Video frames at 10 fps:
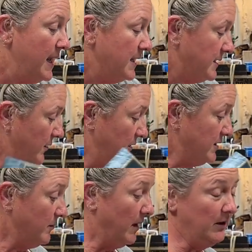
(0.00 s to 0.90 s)
So those
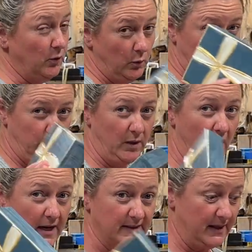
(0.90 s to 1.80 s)
are my little wood
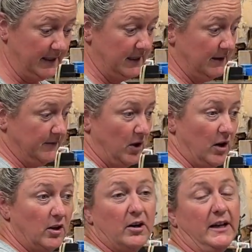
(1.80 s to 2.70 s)
blocks, like gift
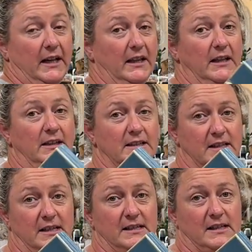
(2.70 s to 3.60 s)
art or anything that's
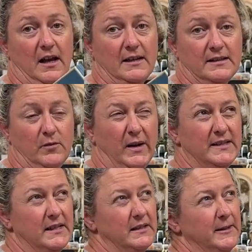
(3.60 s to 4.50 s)
this size. So
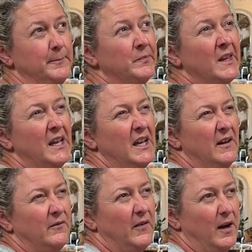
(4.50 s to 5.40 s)
basically
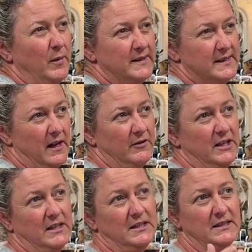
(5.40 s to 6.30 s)

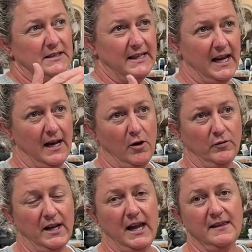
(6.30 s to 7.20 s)
5x7
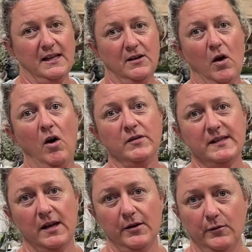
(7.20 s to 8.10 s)
down, and then
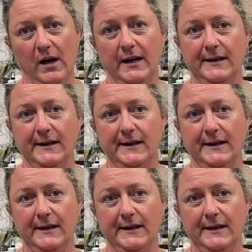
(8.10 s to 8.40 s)
also